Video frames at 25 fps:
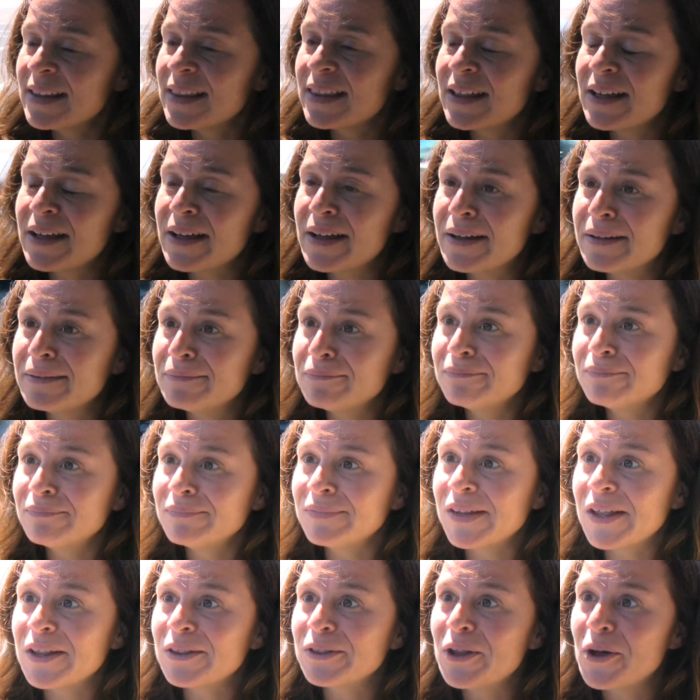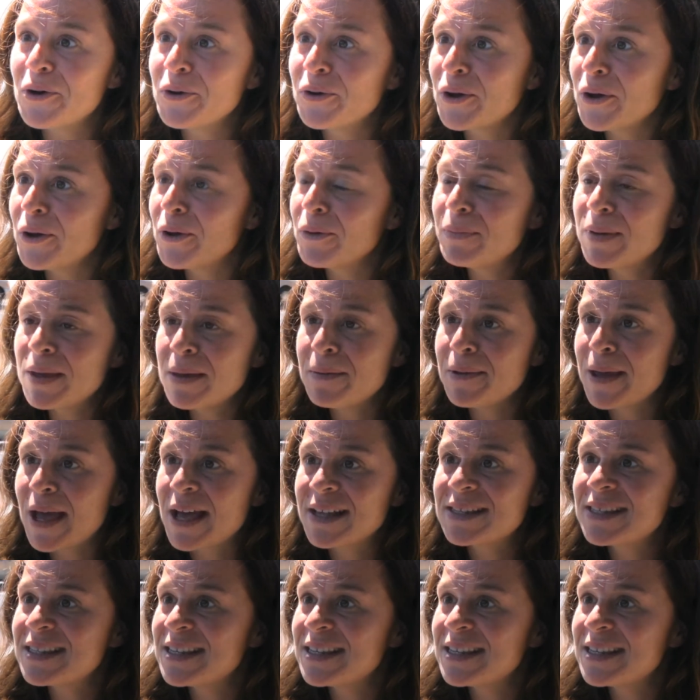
the local PBS